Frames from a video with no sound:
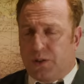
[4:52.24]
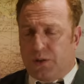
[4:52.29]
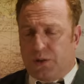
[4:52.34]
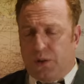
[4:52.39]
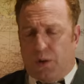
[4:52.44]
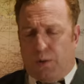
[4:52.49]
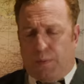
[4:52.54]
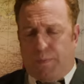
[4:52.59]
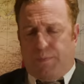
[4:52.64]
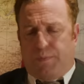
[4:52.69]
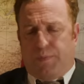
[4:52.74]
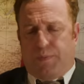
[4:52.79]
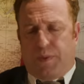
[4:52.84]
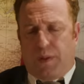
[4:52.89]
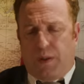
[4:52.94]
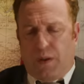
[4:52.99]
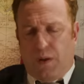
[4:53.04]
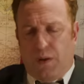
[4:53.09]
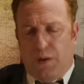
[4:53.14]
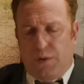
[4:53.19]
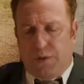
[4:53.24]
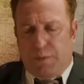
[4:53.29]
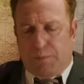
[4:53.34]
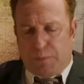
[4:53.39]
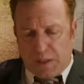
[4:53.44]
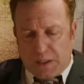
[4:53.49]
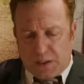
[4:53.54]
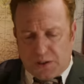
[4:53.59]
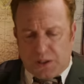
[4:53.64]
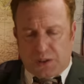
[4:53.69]
So, the
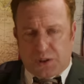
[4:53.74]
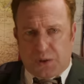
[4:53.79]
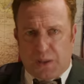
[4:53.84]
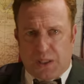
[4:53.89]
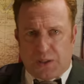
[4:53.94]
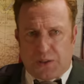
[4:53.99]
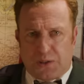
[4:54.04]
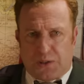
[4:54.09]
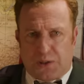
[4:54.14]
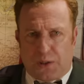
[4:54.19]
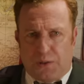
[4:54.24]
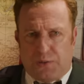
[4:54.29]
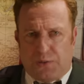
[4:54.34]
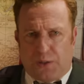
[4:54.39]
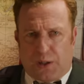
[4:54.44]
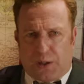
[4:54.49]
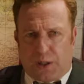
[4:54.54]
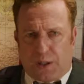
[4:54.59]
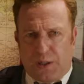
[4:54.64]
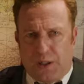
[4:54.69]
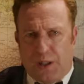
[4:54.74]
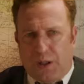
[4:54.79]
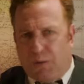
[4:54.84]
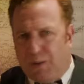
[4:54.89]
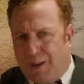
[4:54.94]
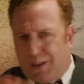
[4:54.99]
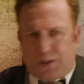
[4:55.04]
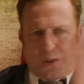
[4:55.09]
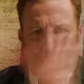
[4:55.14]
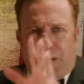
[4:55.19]
British situation so far,
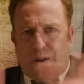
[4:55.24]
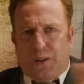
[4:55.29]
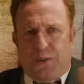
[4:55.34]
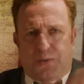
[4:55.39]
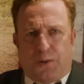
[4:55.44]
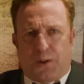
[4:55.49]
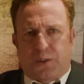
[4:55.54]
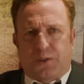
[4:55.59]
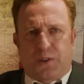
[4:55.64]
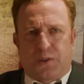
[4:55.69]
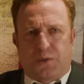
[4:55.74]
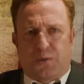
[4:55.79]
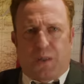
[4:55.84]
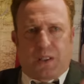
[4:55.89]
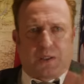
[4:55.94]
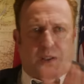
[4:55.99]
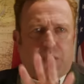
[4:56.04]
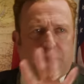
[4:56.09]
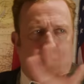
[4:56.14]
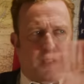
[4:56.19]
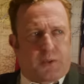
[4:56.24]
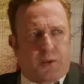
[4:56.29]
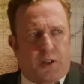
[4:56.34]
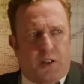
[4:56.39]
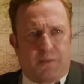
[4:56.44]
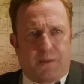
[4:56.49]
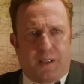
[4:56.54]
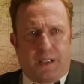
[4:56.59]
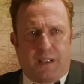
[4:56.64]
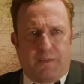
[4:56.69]
once all the forces west of
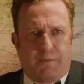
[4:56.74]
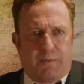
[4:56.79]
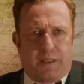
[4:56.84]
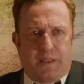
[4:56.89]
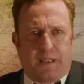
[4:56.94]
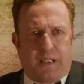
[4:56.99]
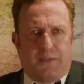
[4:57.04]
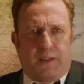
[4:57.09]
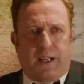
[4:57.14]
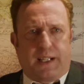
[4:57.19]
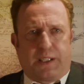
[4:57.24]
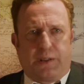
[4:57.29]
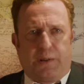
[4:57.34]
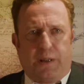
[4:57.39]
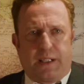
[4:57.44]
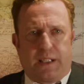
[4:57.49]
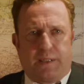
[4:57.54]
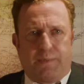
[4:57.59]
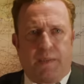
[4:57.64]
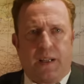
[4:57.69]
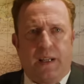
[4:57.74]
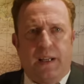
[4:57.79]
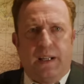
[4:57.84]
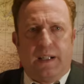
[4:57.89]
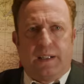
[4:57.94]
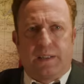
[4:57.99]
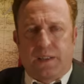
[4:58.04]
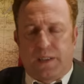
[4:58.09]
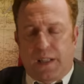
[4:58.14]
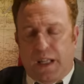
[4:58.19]
Acroma have been evacuated,
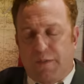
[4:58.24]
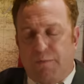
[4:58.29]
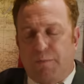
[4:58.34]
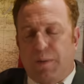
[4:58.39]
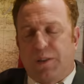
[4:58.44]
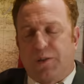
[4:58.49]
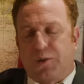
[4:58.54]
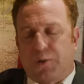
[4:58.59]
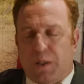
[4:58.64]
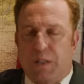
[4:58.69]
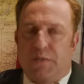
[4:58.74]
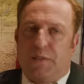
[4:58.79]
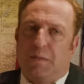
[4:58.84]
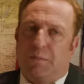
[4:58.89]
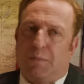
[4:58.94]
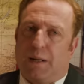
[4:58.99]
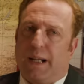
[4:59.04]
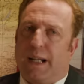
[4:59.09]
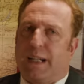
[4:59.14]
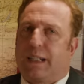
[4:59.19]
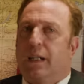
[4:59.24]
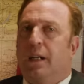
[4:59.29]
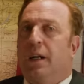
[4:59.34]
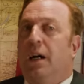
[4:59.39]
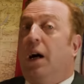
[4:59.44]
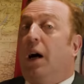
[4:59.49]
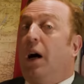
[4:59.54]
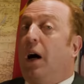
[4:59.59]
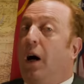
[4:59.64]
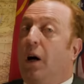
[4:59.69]
is that they've been driven back
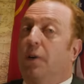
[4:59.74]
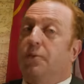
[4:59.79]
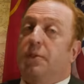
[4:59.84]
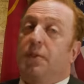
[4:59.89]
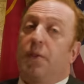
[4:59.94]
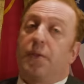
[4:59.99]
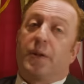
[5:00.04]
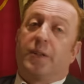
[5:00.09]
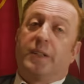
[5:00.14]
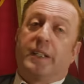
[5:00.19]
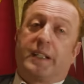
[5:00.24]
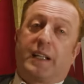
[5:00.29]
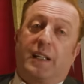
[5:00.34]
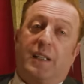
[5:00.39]
130